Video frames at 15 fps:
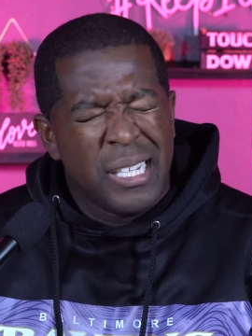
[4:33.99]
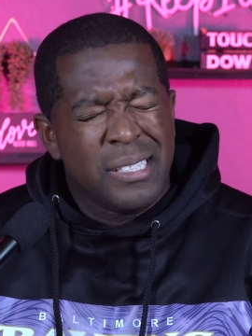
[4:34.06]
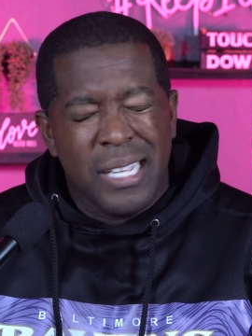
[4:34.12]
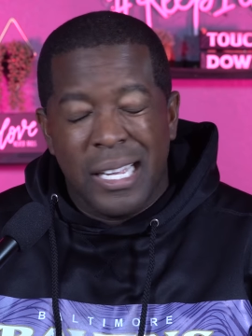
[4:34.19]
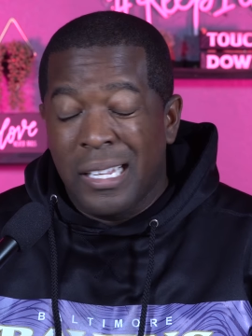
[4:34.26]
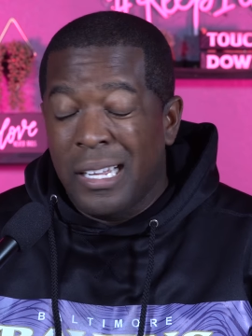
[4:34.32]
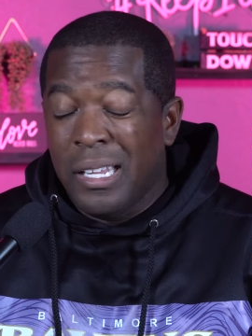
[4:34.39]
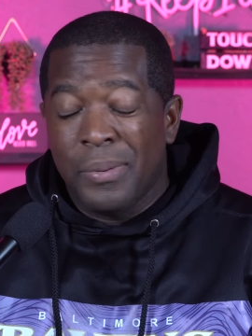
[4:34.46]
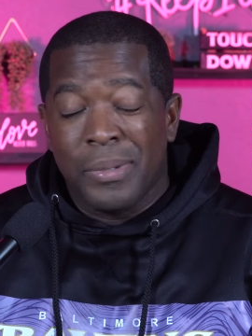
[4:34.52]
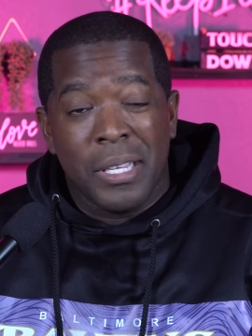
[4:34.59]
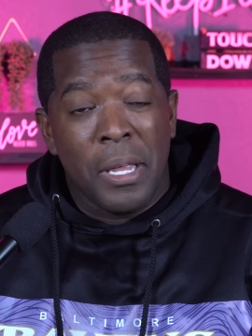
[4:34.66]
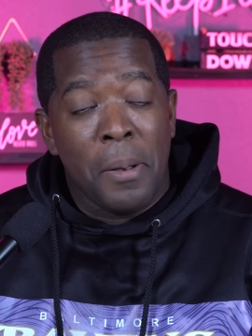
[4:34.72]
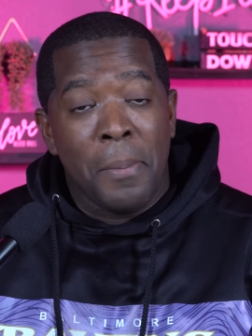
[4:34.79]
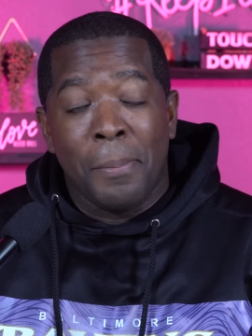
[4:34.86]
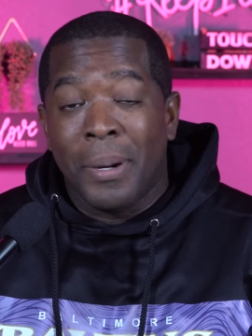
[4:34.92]
Tyler Huntley was
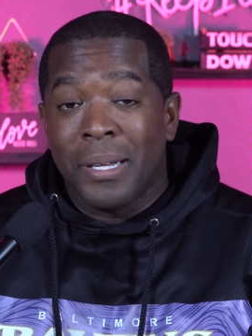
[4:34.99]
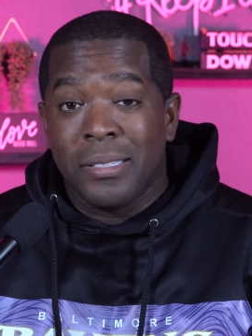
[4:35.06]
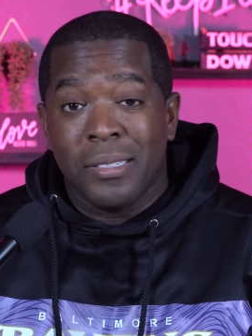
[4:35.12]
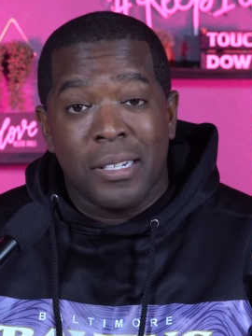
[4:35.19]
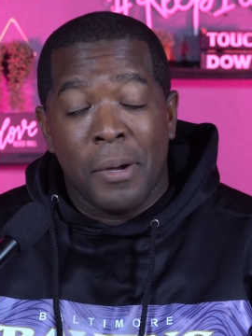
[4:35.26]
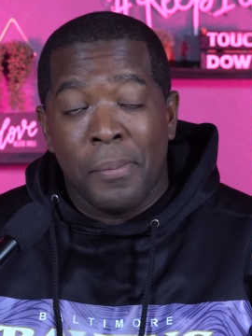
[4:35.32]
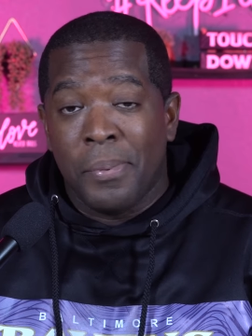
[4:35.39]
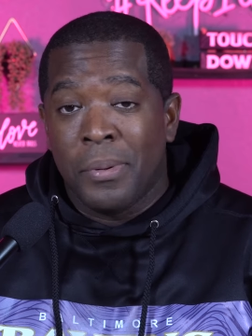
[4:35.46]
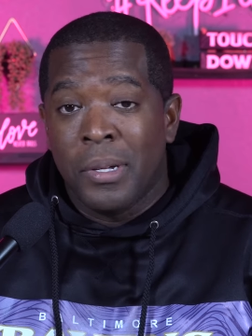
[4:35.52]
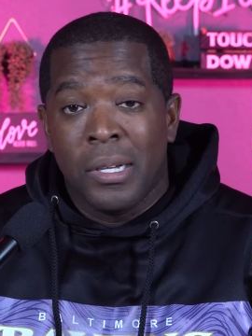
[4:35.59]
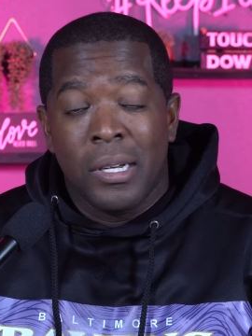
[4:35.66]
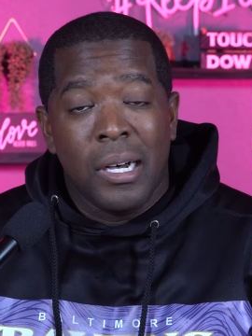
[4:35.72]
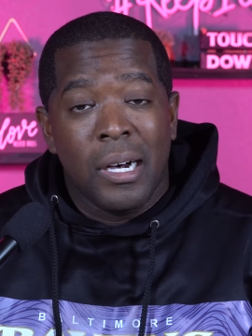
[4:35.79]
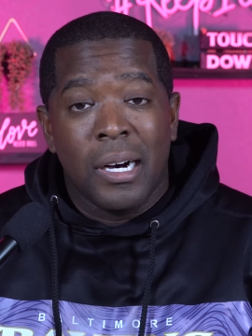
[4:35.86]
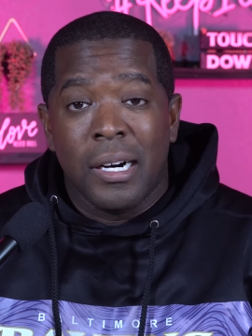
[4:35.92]
getting busted up
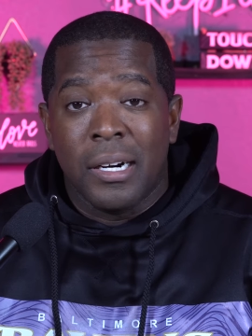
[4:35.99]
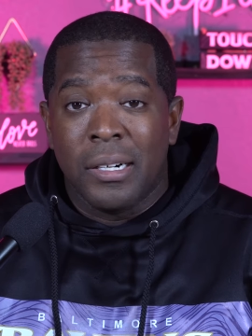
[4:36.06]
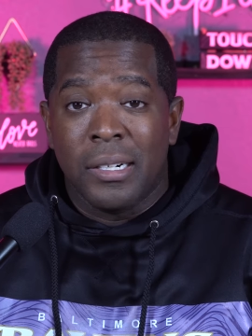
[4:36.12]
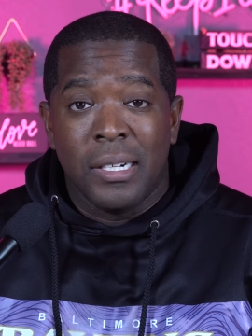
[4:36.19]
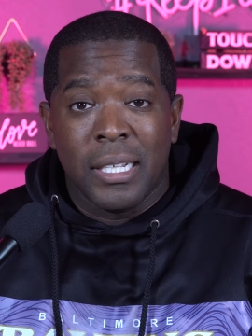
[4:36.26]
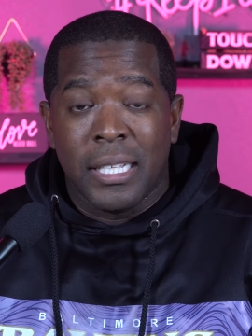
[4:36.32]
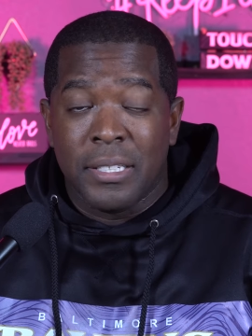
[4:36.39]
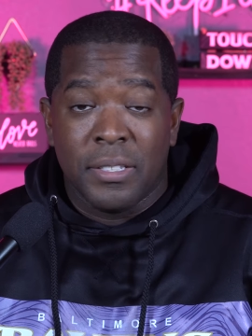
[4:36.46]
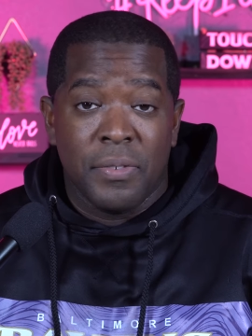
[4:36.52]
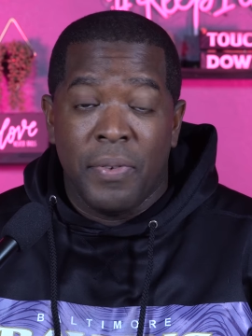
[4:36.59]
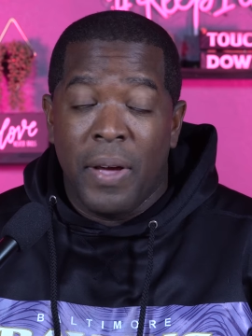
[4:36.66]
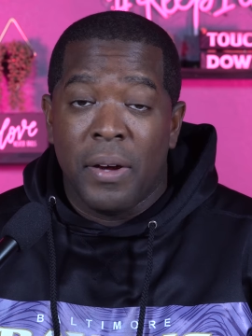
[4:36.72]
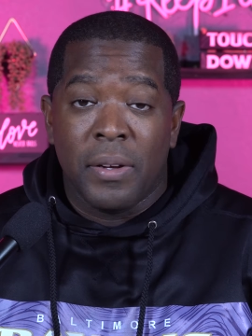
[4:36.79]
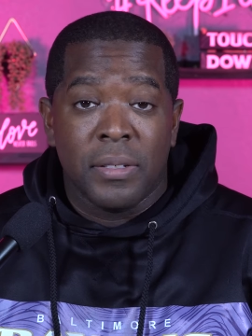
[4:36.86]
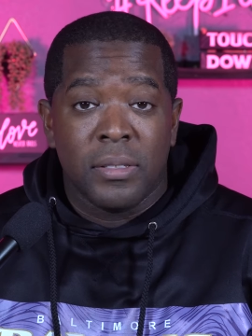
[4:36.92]
uh, against the
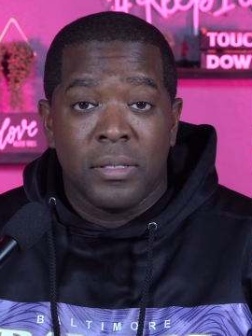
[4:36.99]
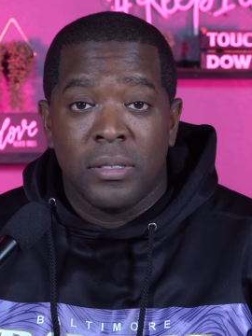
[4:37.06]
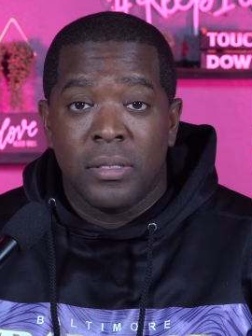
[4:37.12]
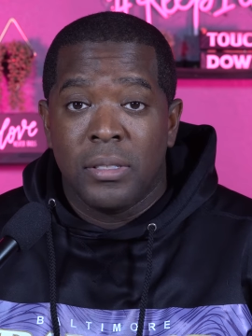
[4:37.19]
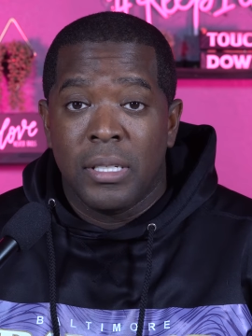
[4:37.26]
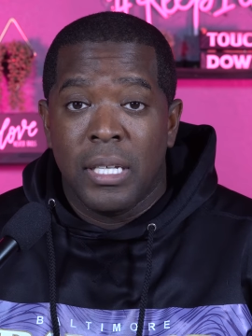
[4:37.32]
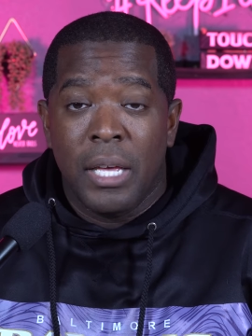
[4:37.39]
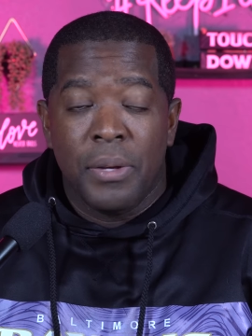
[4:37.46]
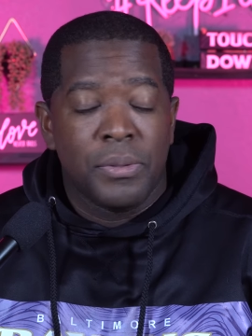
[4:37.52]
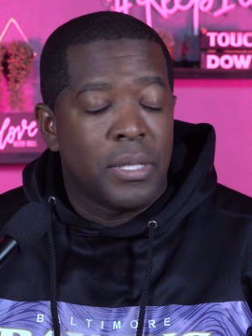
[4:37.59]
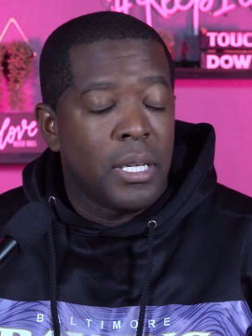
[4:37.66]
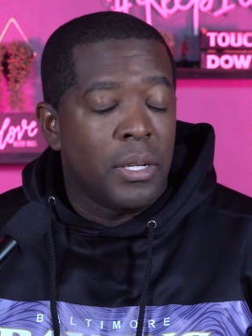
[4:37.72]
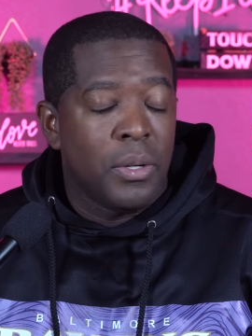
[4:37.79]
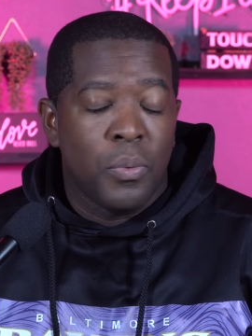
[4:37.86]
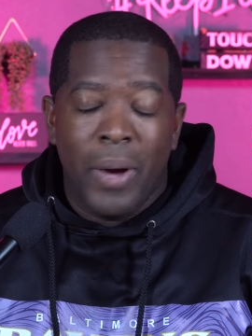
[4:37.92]
Falcons. He was
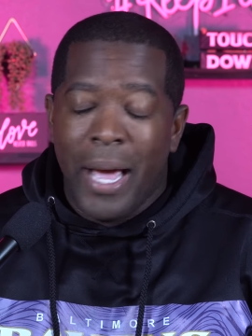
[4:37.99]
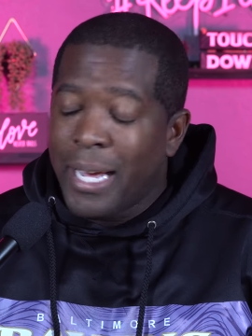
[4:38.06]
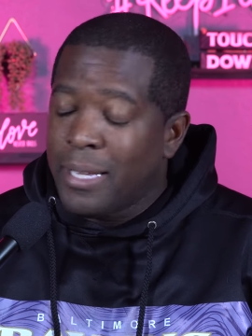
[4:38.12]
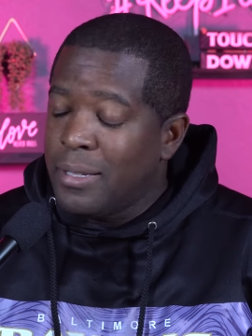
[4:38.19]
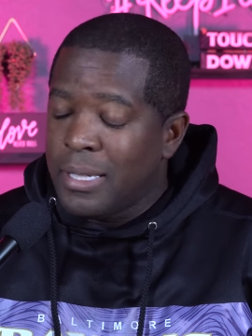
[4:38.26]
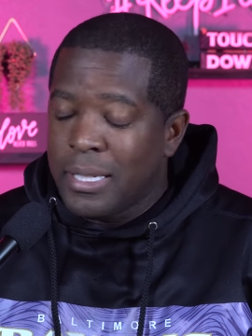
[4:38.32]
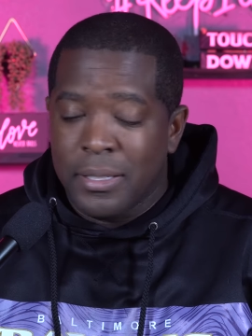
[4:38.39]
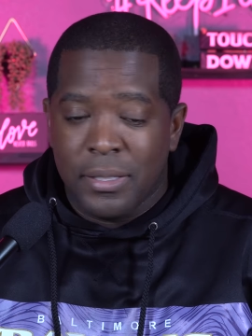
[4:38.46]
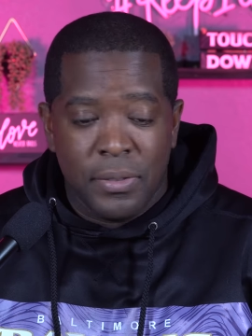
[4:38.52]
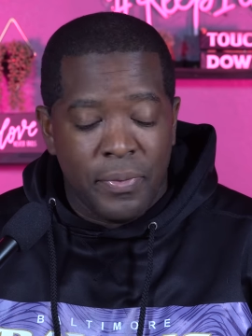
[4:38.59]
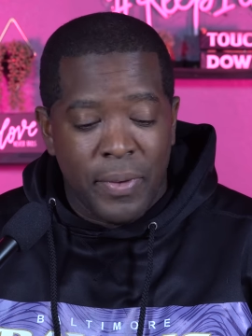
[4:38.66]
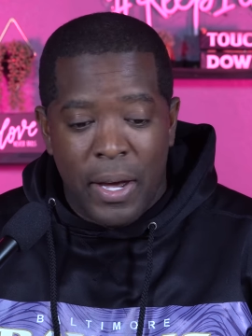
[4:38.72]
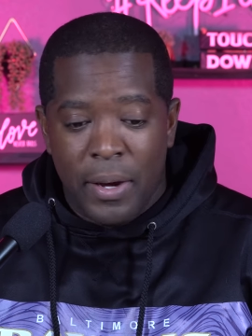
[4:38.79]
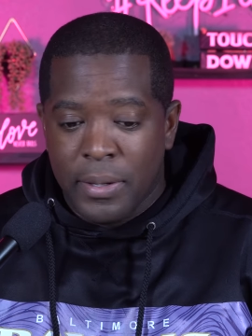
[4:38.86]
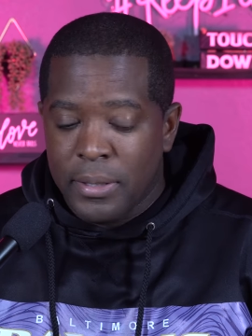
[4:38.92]
getting whacked against the
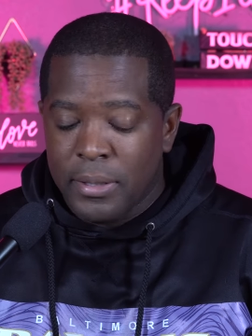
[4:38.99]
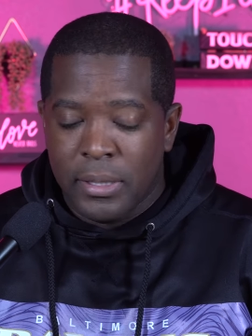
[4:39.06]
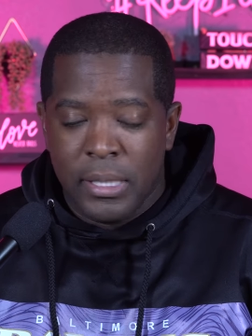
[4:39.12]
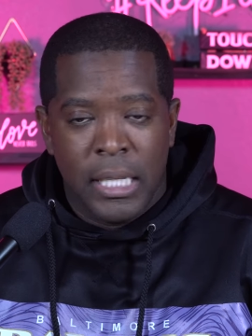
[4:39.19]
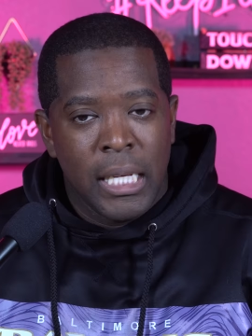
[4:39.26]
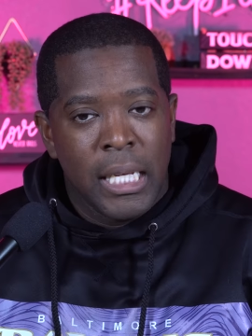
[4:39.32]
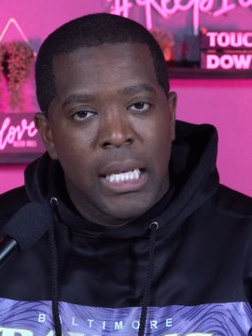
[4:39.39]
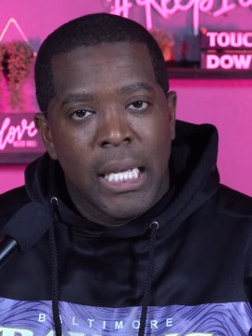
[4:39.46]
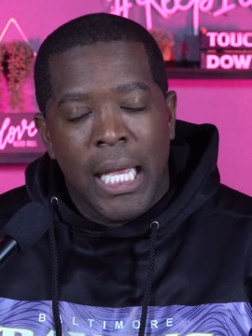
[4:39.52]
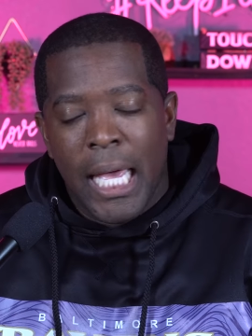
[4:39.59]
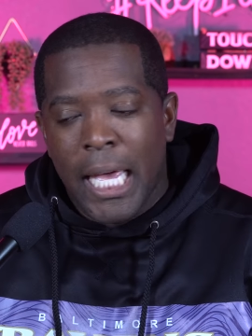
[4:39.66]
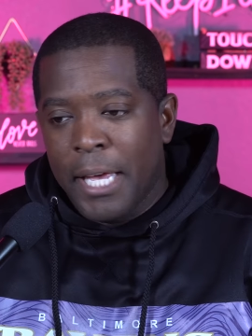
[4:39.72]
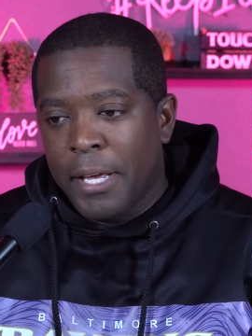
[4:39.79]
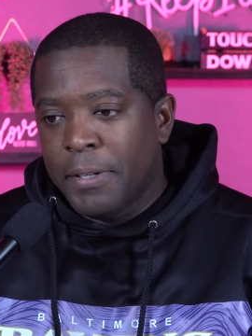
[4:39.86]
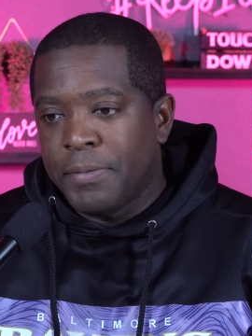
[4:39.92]
Falcons,
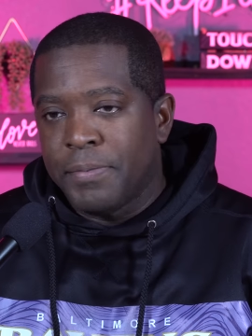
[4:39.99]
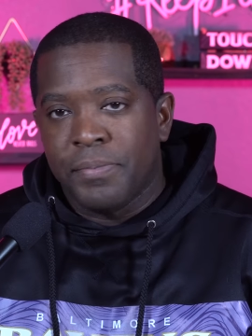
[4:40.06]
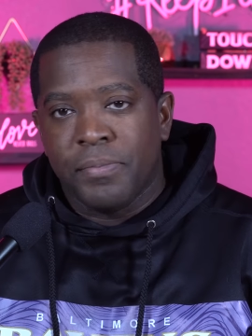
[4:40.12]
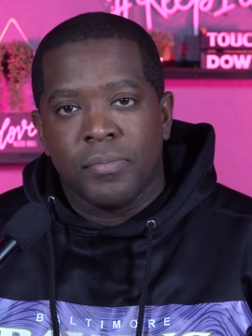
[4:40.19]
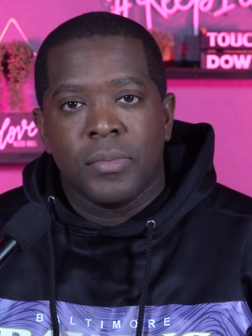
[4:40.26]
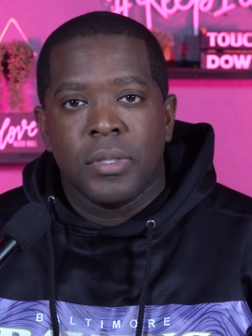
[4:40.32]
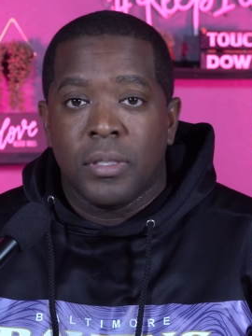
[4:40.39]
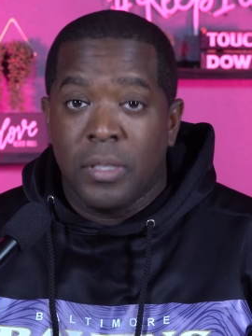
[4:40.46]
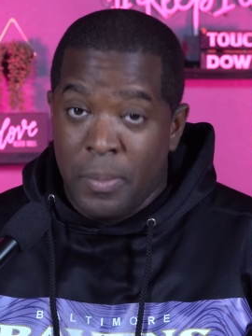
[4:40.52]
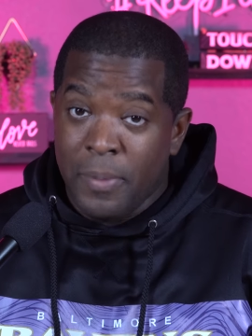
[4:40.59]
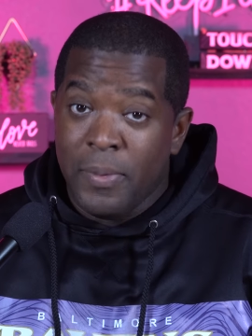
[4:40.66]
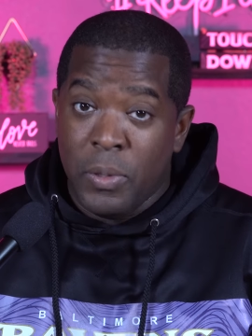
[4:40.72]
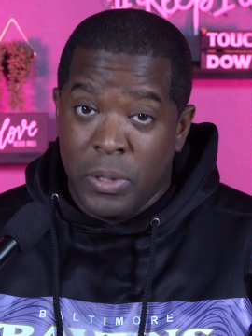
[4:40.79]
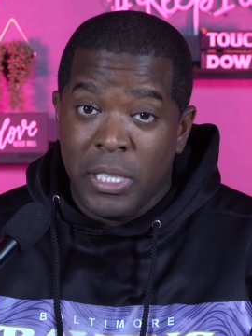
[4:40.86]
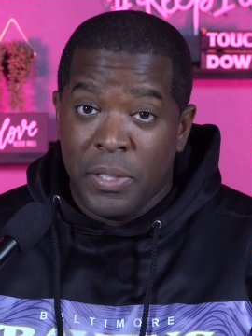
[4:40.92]
and some
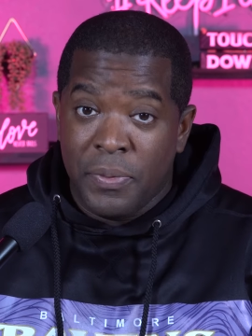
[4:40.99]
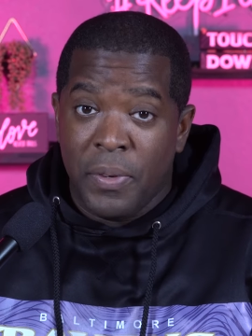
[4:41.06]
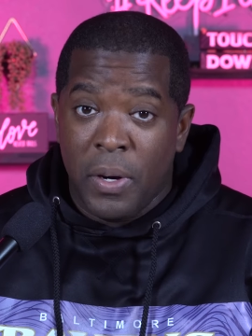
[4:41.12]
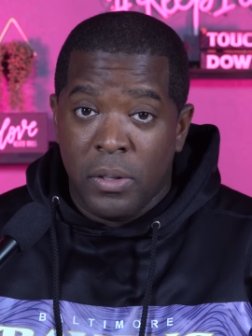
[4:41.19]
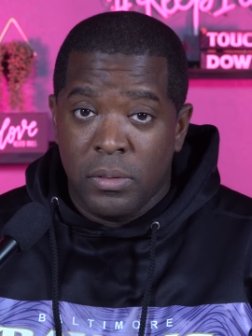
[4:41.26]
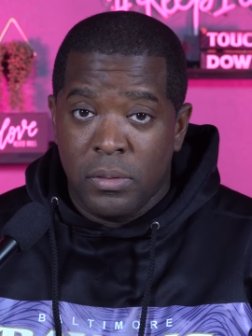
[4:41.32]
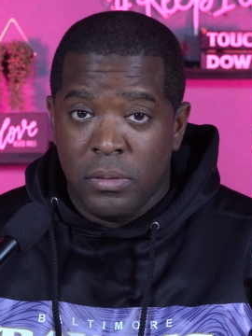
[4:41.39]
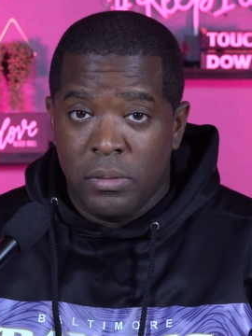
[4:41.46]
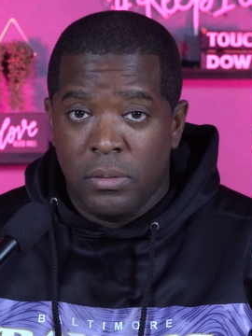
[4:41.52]
of it was his fault